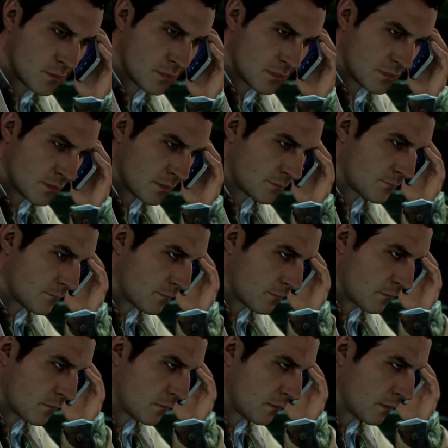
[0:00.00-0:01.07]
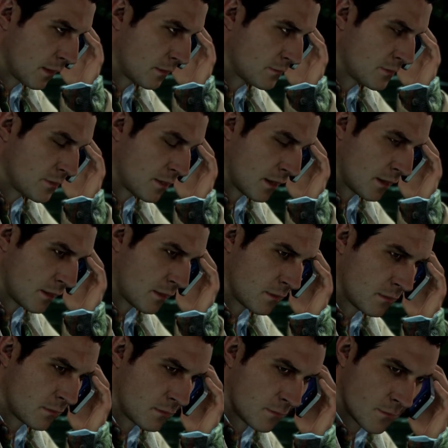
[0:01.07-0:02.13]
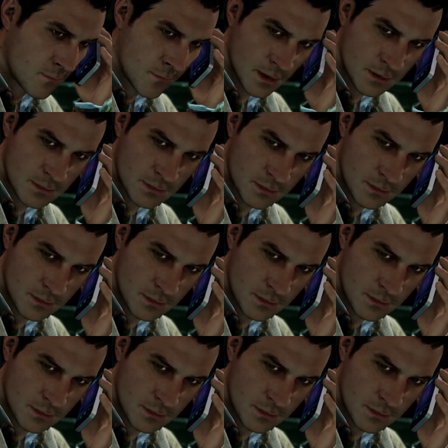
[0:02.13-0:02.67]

you to sit outside the bus.